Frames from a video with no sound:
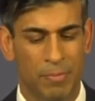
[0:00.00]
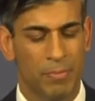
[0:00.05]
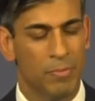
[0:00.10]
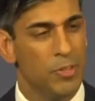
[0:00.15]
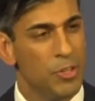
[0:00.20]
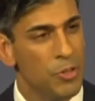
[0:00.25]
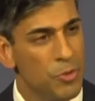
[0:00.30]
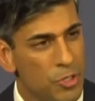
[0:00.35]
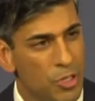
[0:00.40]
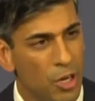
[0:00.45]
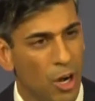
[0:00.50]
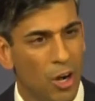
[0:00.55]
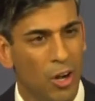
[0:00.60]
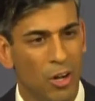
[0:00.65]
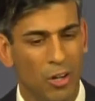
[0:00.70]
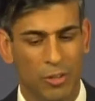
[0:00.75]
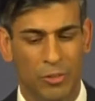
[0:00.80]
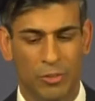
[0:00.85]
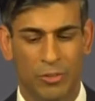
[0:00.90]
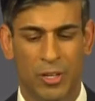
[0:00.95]
You
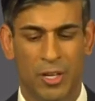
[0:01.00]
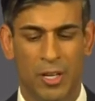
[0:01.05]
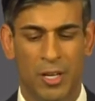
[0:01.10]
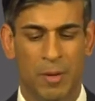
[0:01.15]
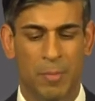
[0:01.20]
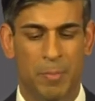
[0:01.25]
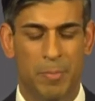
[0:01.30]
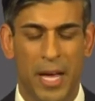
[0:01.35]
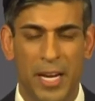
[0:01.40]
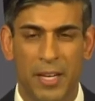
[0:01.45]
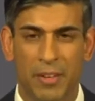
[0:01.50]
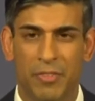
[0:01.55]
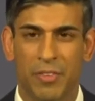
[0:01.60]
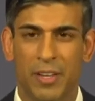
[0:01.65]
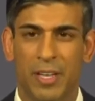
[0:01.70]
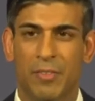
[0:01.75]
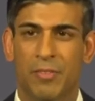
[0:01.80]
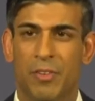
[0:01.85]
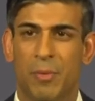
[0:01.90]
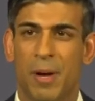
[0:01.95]
can't
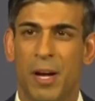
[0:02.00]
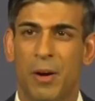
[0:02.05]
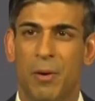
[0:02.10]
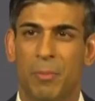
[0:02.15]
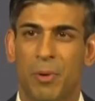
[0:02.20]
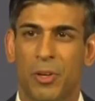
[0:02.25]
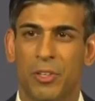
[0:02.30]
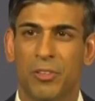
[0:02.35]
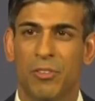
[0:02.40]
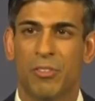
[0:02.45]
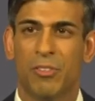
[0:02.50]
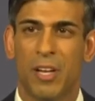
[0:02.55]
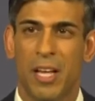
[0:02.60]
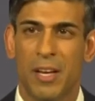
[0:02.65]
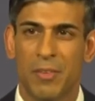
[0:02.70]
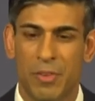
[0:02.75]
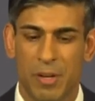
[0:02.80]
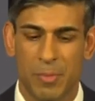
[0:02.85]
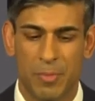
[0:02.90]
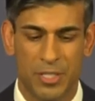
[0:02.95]
benefit from our modern
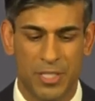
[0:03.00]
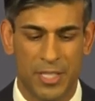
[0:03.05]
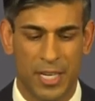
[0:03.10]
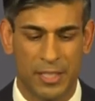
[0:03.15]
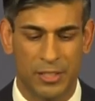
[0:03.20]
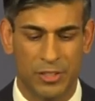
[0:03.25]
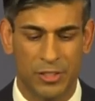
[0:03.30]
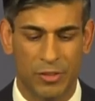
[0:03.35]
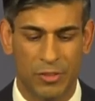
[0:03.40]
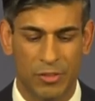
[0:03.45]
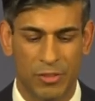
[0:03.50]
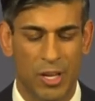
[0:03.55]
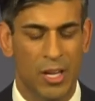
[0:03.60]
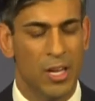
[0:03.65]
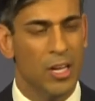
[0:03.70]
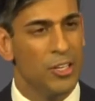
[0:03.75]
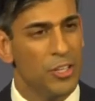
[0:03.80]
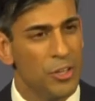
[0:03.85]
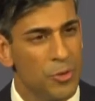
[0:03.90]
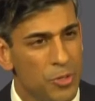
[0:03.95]
slavery protections.
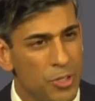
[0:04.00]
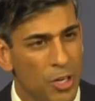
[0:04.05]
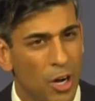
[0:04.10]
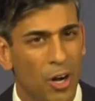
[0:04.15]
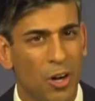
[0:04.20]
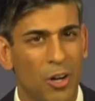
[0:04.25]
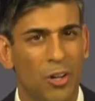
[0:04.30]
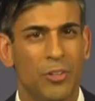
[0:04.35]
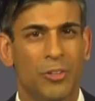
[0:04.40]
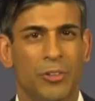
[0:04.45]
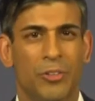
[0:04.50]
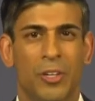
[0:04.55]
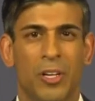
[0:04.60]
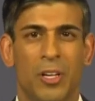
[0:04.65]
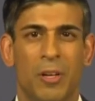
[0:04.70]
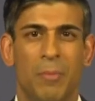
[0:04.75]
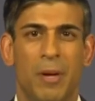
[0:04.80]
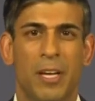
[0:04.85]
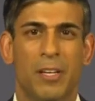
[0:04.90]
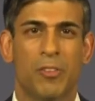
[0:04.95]
You can't
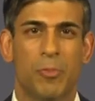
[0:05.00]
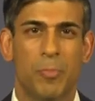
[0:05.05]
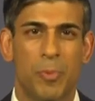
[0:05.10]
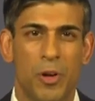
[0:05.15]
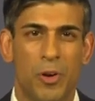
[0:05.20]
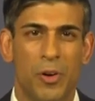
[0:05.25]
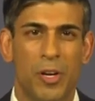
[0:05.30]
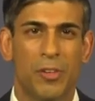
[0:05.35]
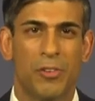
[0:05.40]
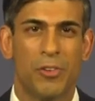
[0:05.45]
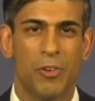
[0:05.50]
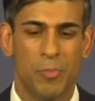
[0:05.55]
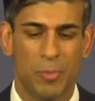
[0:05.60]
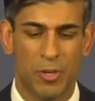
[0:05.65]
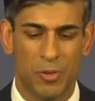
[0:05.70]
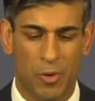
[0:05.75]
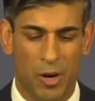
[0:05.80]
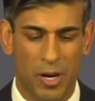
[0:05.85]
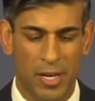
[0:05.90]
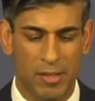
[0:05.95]
make spurious
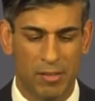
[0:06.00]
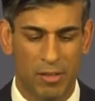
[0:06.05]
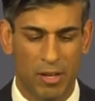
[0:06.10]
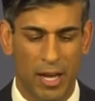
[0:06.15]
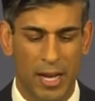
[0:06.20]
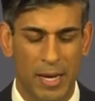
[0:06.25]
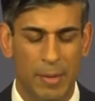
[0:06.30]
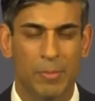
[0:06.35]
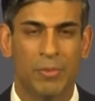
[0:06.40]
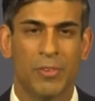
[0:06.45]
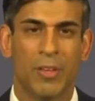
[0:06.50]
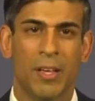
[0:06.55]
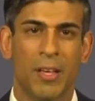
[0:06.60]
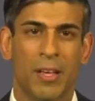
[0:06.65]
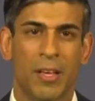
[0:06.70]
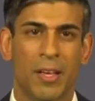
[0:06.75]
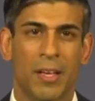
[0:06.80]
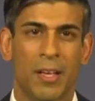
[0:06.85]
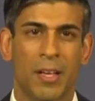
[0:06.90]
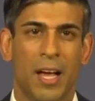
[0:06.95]
human rights claims.
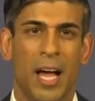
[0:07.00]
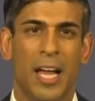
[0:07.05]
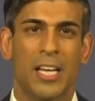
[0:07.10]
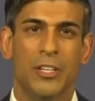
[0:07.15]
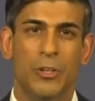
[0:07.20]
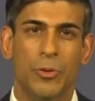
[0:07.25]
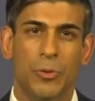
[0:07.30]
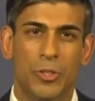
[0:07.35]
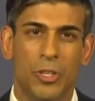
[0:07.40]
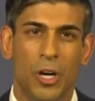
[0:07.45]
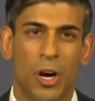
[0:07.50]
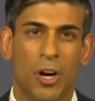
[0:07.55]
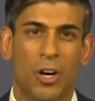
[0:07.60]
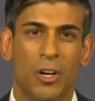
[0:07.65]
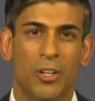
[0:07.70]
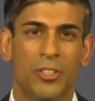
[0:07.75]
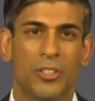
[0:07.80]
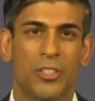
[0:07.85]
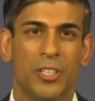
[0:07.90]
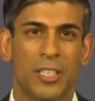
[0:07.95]
And you
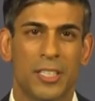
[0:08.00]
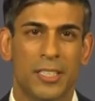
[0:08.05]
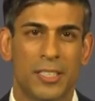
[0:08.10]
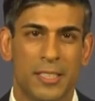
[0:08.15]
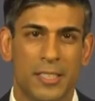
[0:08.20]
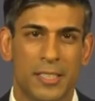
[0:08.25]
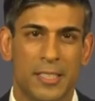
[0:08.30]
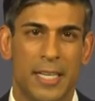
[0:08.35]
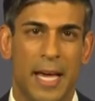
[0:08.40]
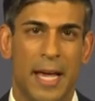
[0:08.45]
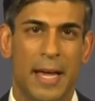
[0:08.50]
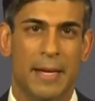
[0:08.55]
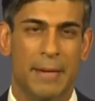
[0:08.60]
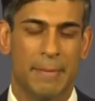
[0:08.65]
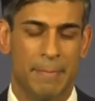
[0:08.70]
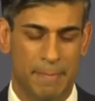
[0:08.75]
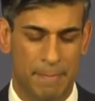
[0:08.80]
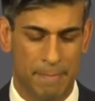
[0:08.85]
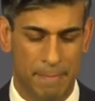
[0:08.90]
can't stay.